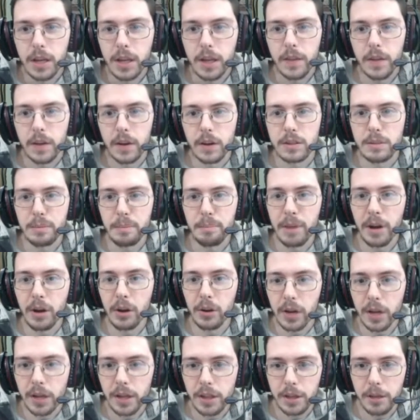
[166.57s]
There's
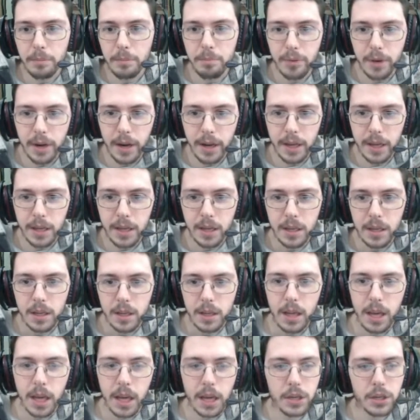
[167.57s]
Mira the Bright,
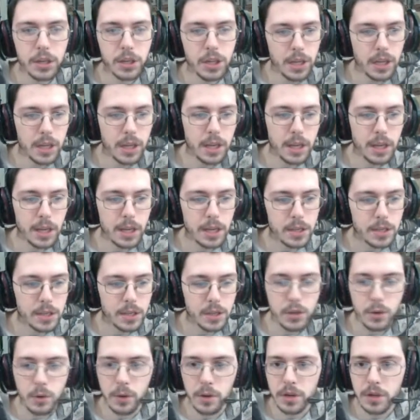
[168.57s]
and she is a
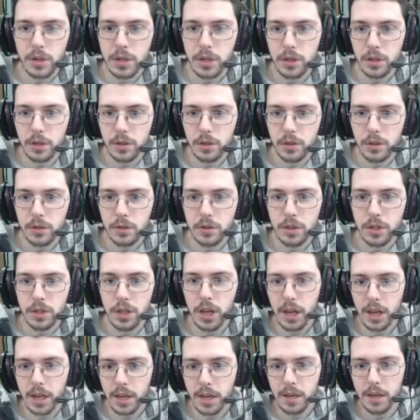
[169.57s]
sword and shield
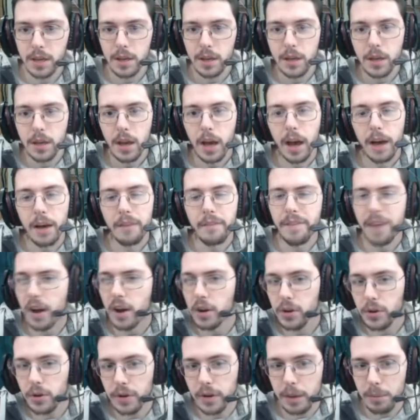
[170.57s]
chick. Uh,
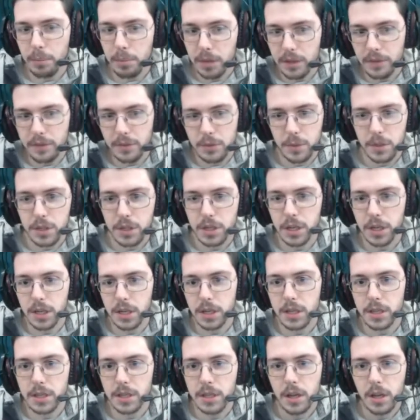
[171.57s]
Valkyrie, I believe, is what she
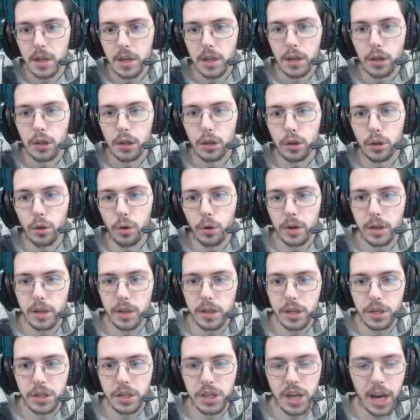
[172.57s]
is. Laura the
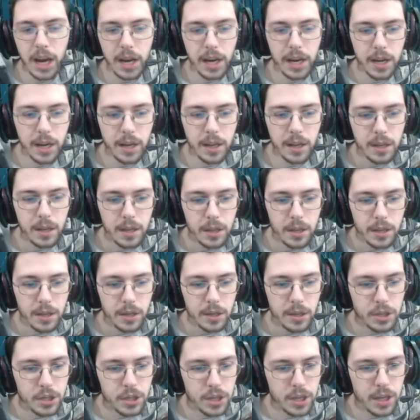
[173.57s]
Jaded,
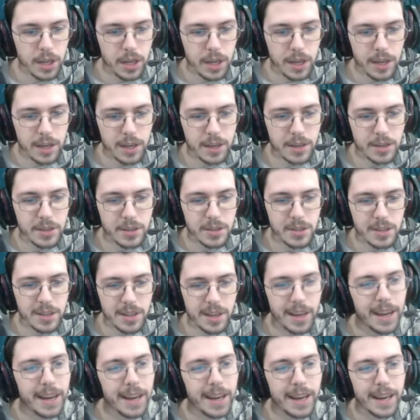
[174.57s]
she is
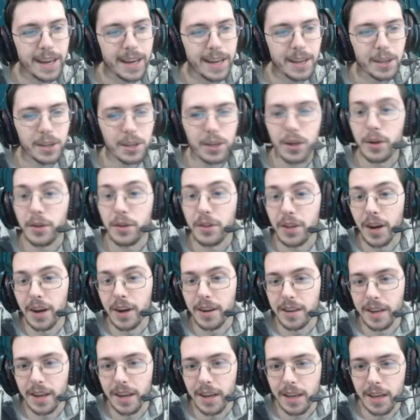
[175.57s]
uh, you know Dark
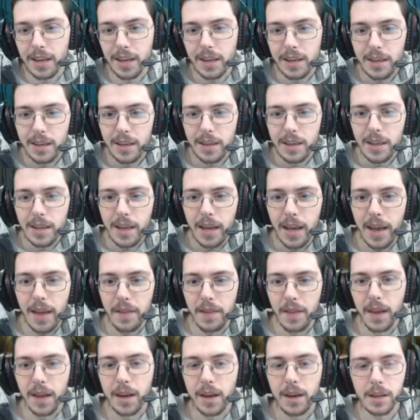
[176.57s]
Knight, and
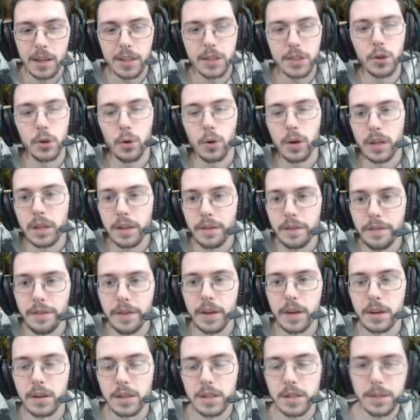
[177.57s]
then Tori the
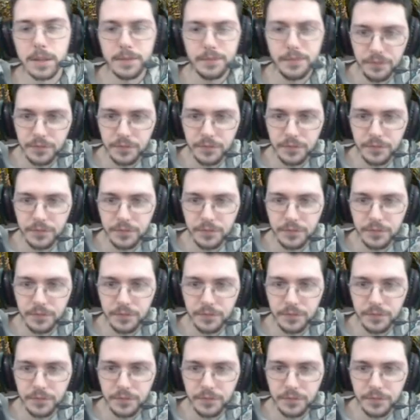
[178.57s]
Fierce.